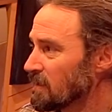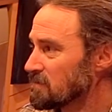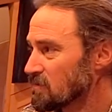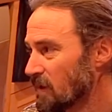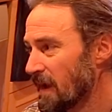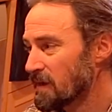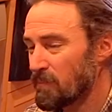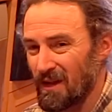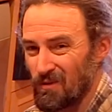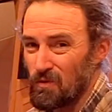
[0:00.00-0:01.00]
and so I had to
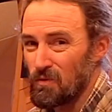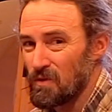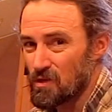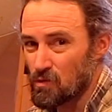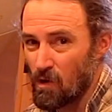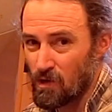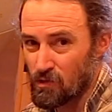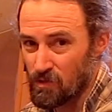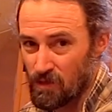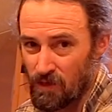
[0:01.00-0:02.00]
buy a new
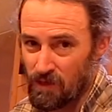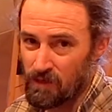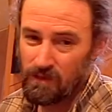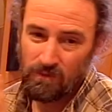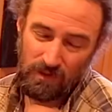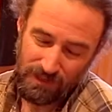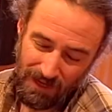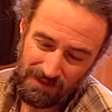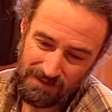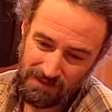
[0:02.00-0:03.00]
dishwasher, which
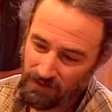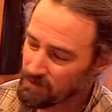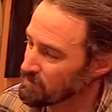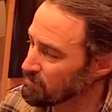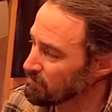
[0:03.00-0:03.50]
kind of sucked,